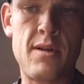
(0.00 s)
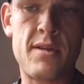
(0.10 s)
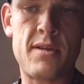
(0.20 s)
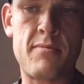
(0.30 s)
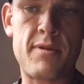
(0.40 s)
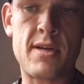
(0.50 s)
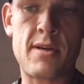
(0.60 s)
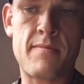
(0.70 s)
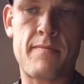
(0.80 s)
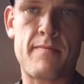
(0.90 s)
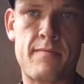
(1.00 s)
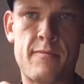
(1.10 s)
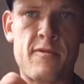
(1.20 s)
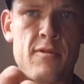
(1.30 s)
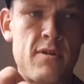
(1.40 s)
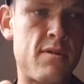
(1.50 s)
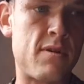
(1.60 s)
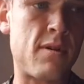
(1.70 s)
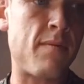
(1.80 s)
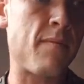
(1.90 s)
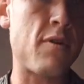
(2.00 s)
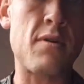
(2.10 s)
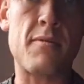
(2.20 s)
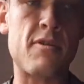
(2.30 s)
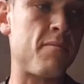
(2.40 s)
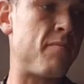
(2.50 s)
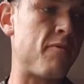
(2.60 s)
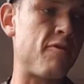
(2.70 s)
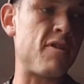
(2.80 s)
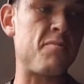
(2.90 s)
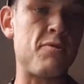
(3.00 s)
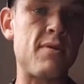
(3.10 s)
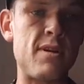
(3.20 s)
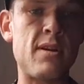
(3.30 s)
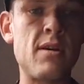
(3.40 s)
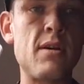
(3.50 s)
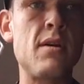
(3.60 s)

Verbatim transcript: lids in the bag, like so. Got my crushed boilie.